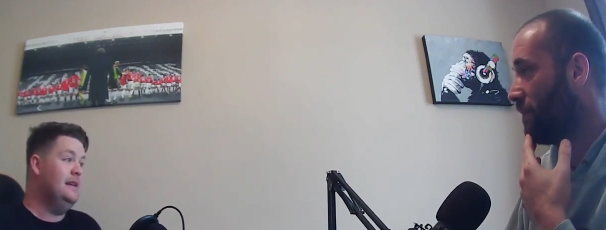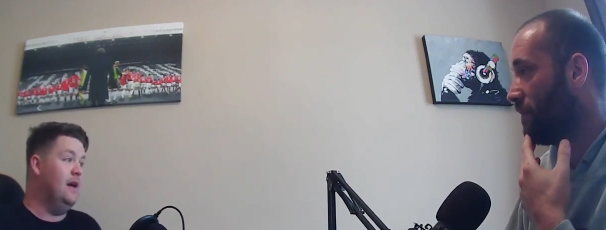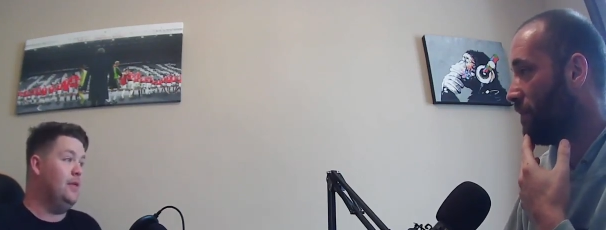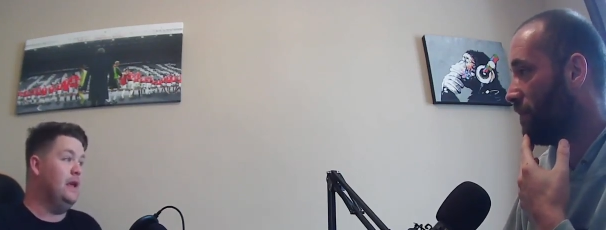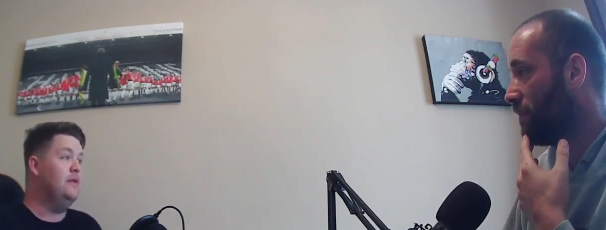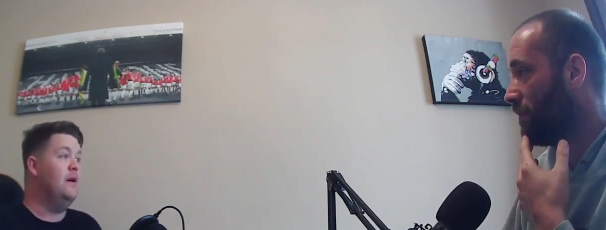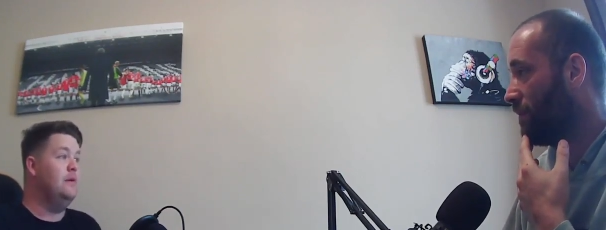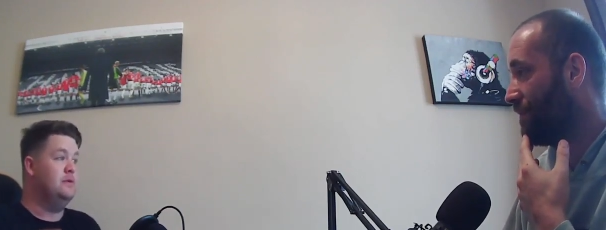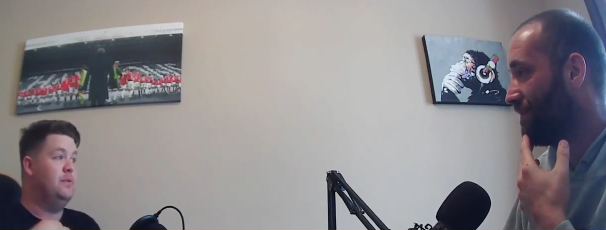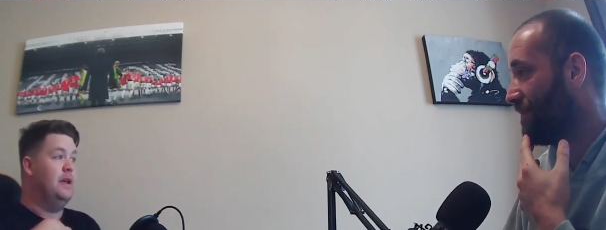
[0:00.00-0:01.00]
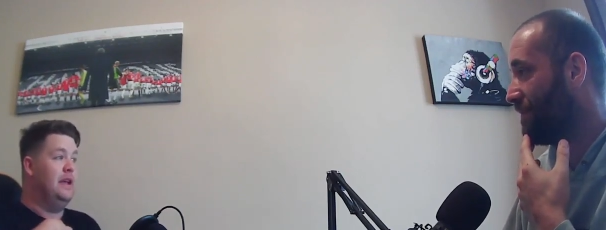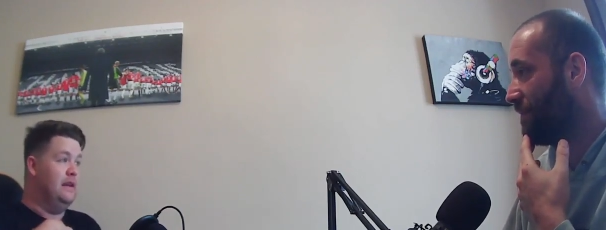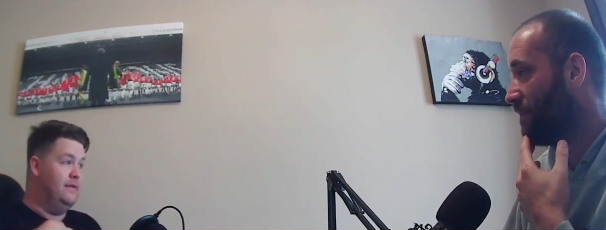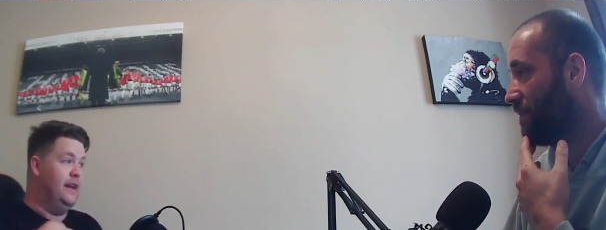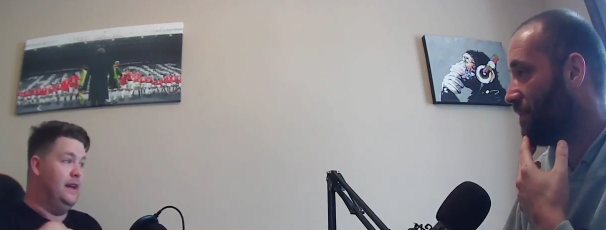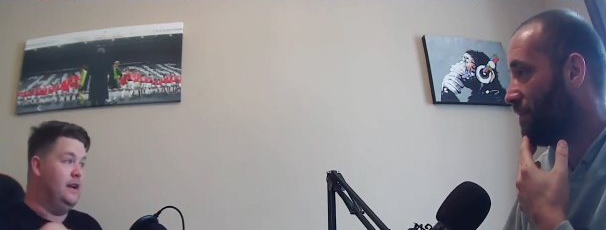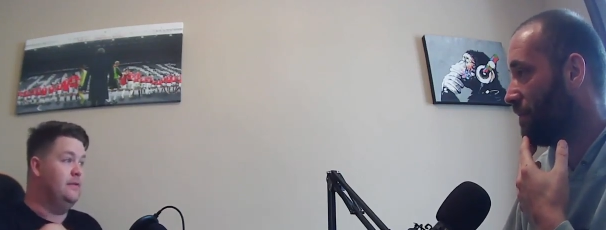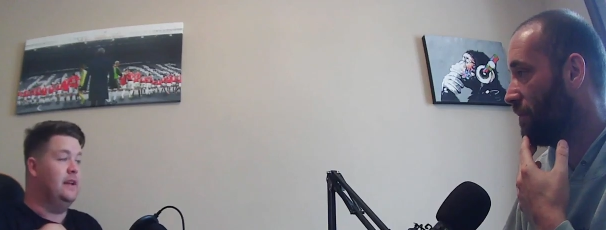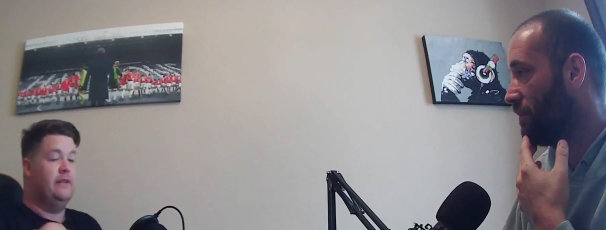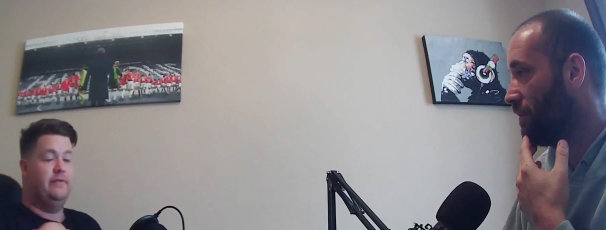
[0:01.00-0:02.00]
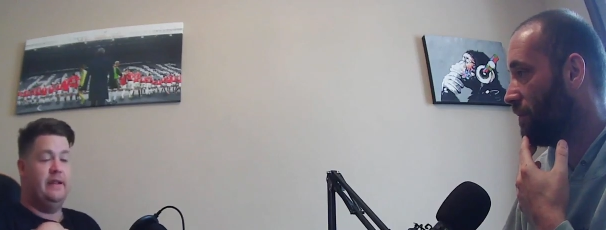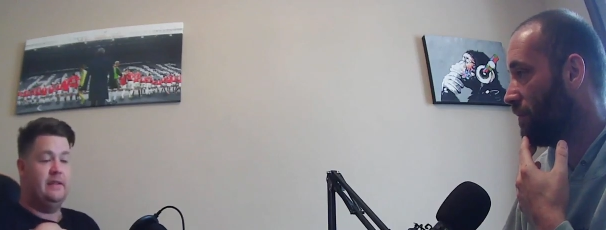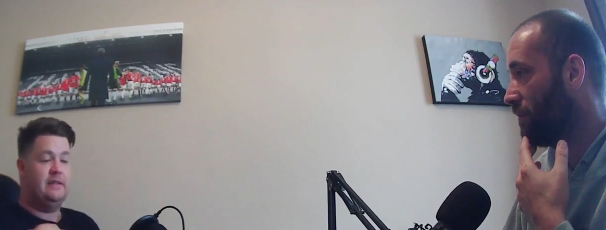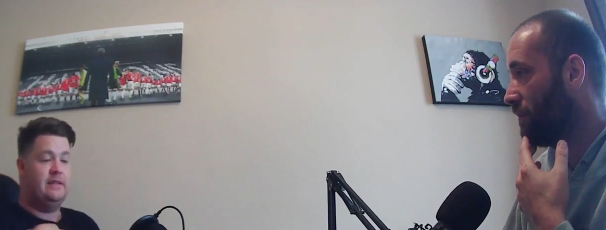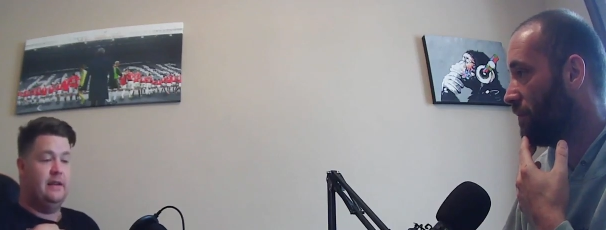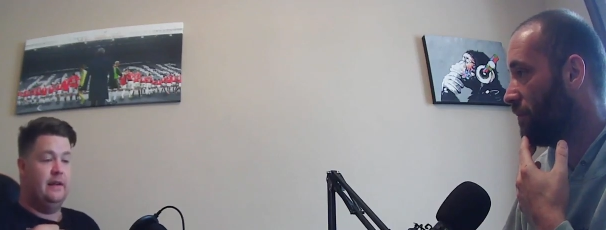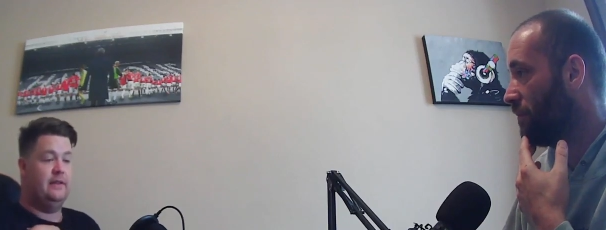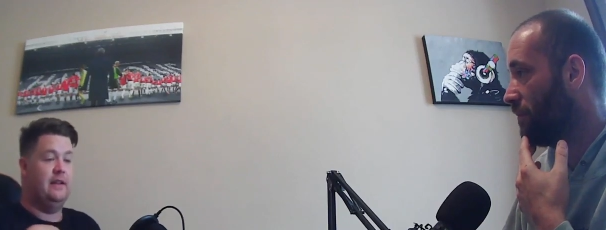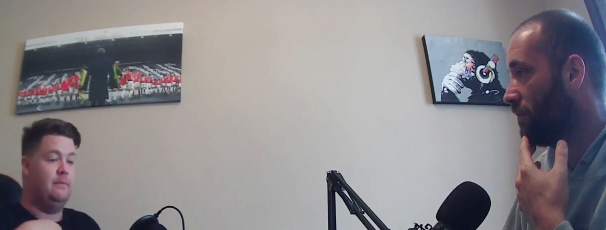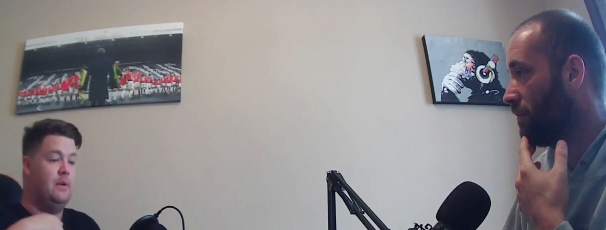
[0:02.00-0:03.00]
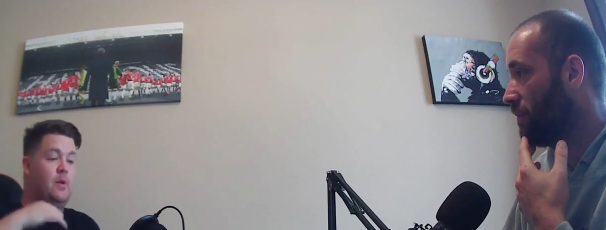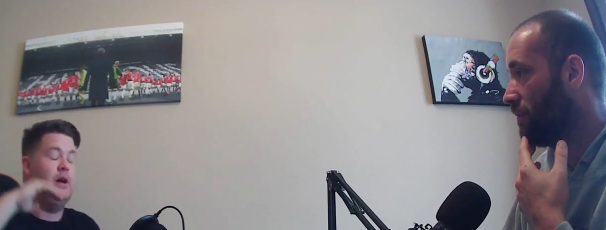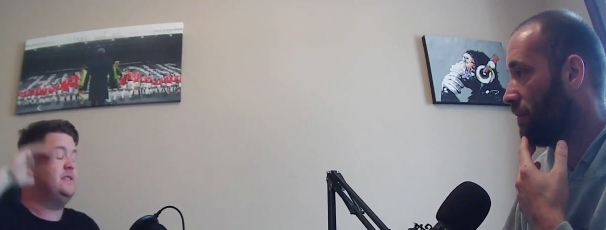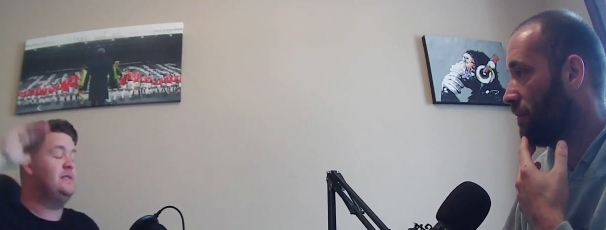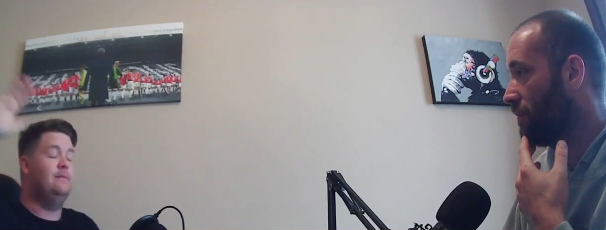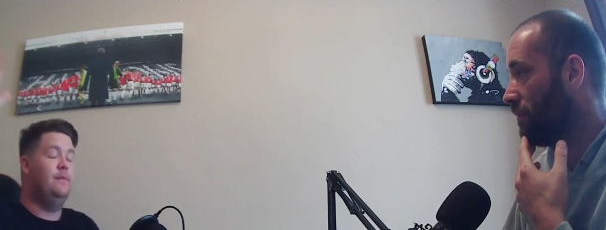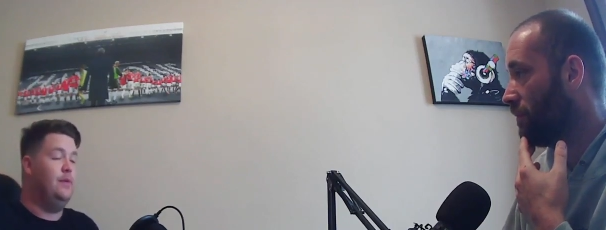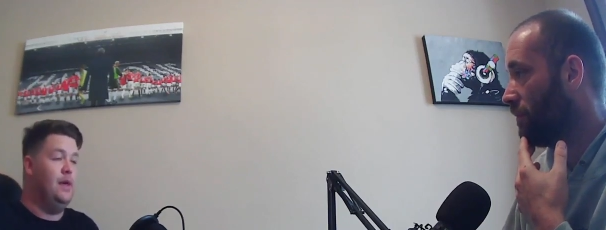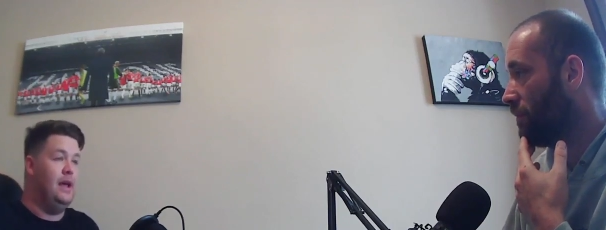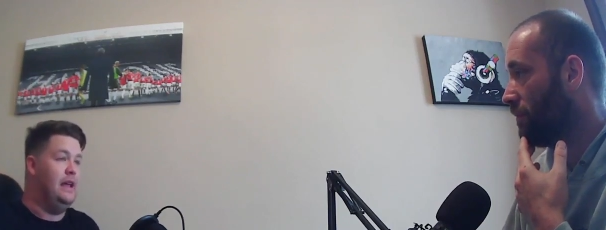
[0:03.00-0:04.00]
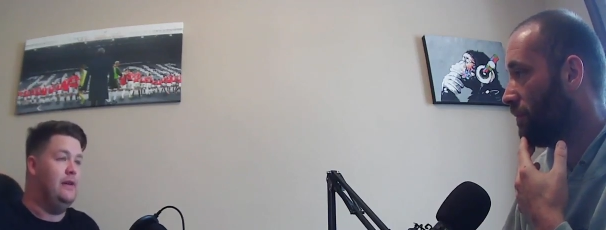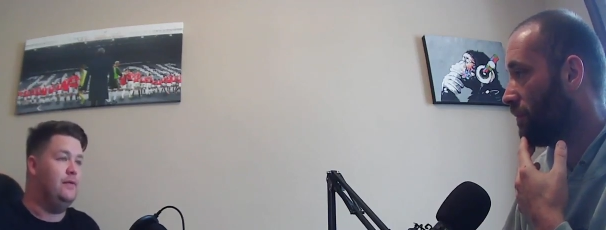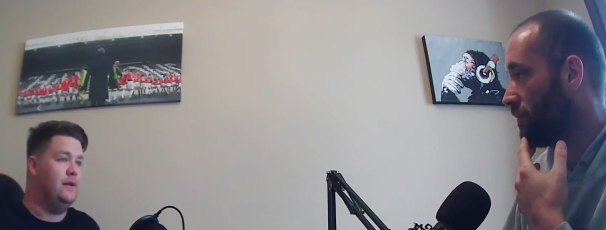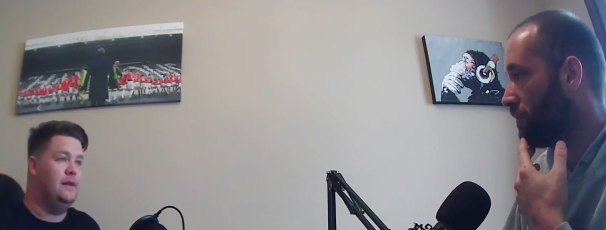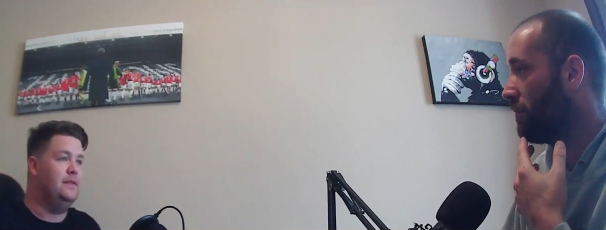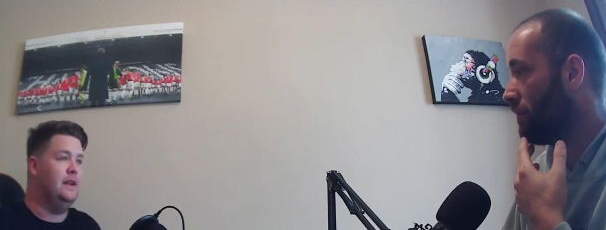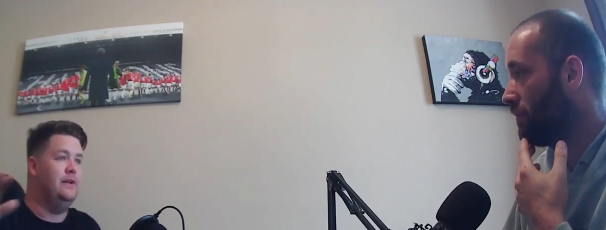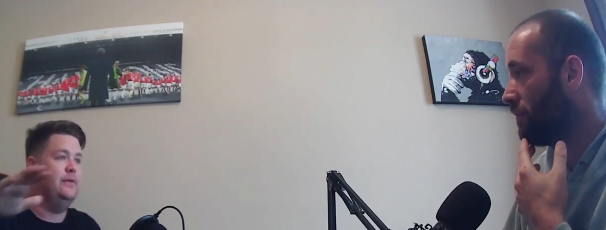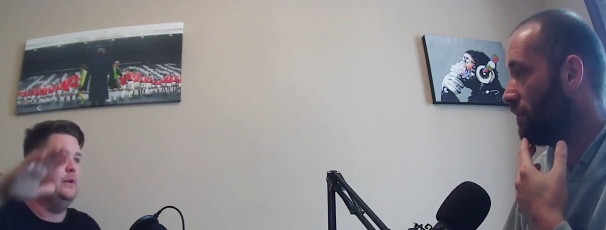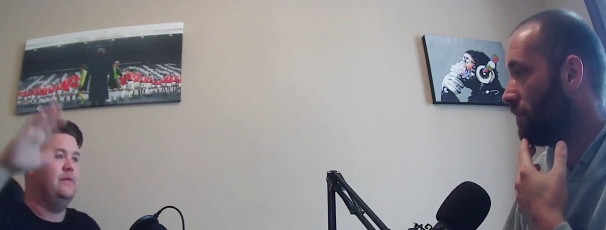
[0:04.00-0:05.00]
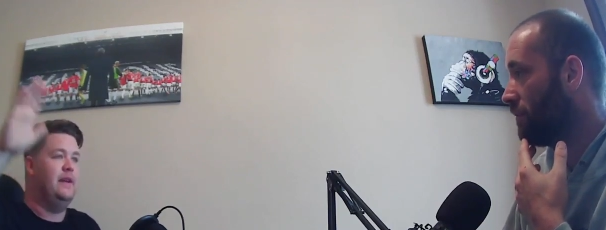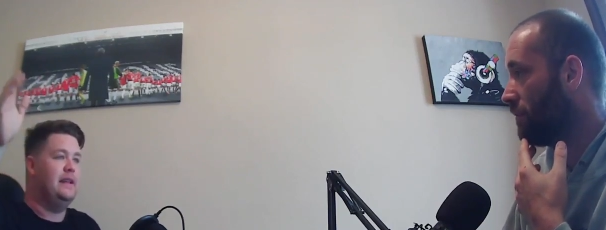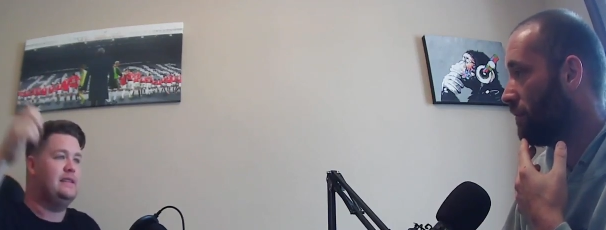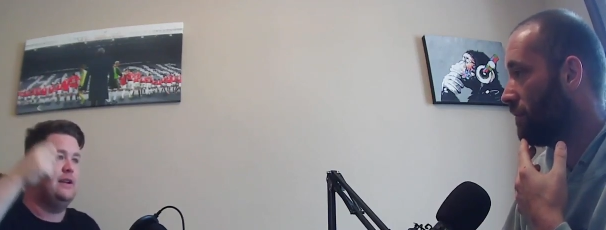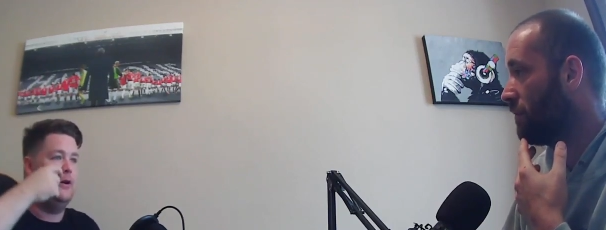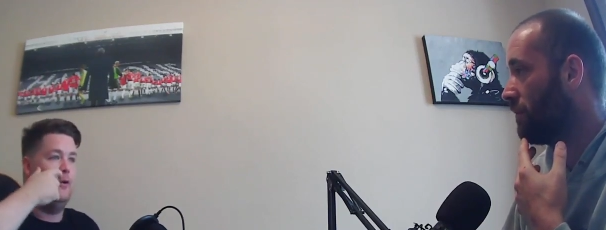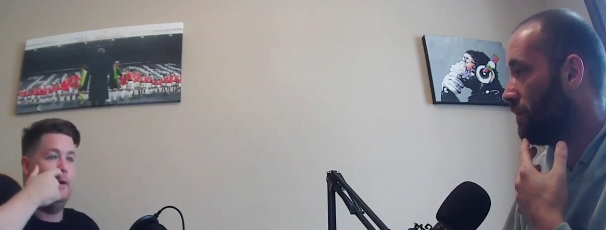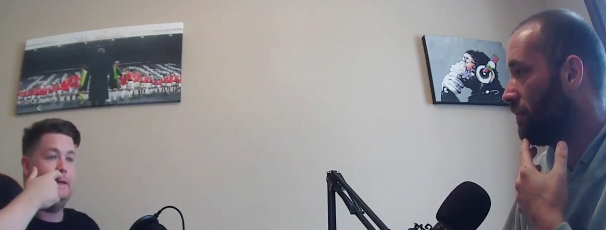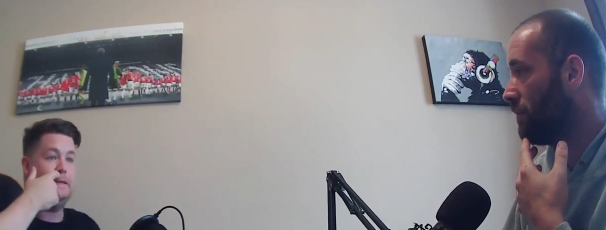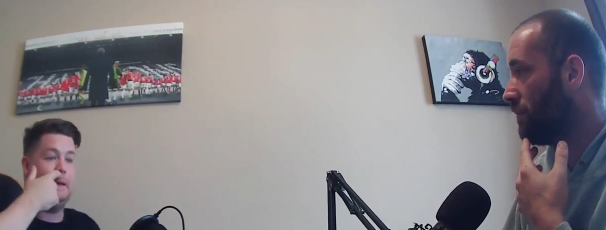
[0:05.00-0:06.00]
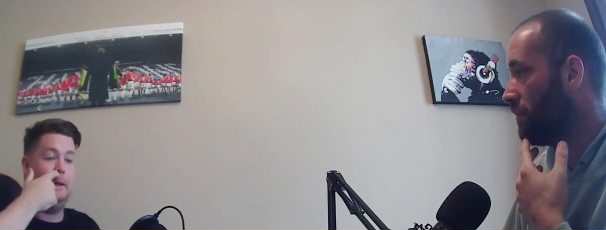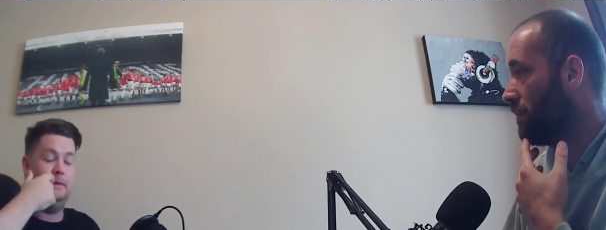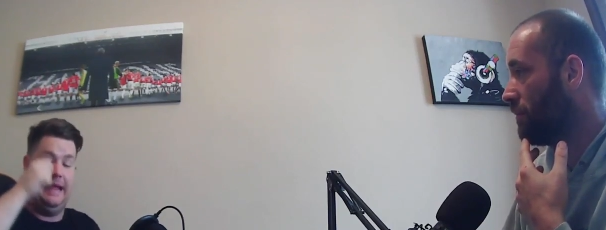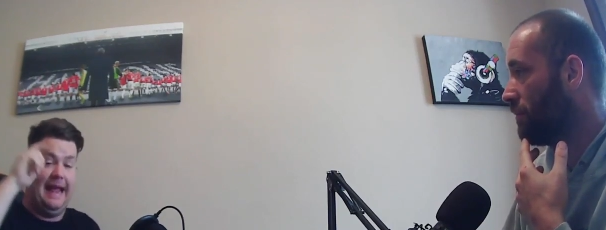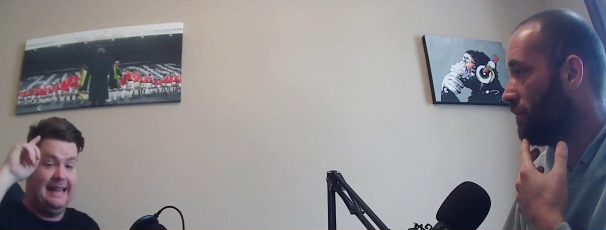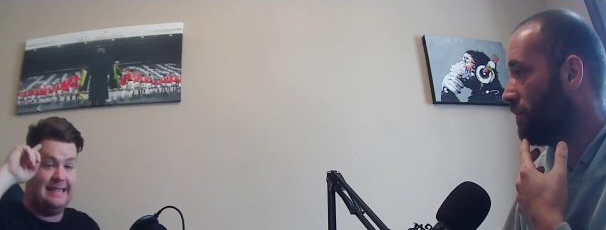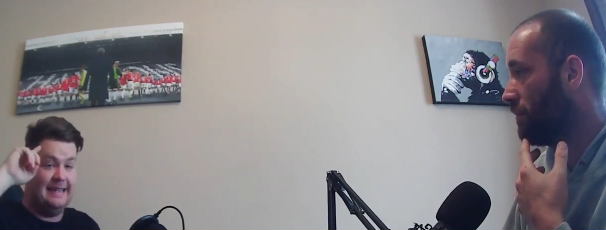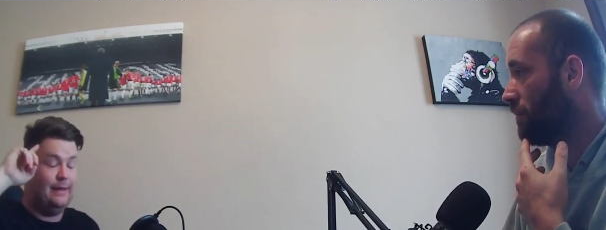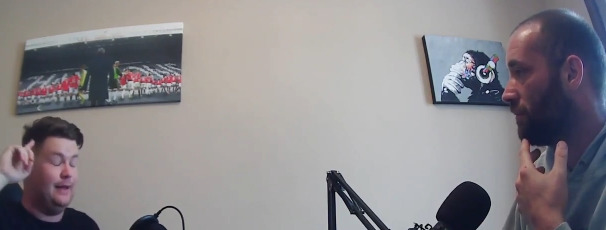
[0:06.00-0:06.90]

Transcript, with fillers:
Speaker 1: I think if I was booking an event, and I've done events, you know, I did like my wife's thirtieth, and I've done a few events, and I always instantly